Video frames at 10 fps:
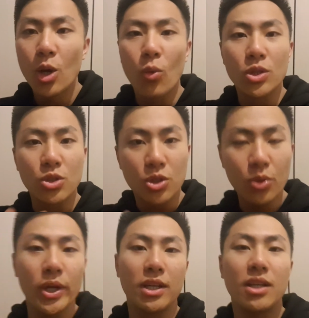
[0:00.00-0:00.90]
what you're
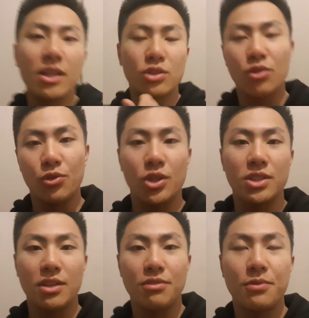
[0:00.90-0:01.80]
doing is for
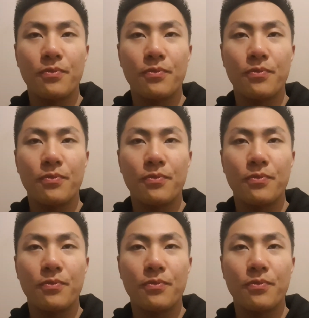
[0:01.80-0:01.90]
yourself.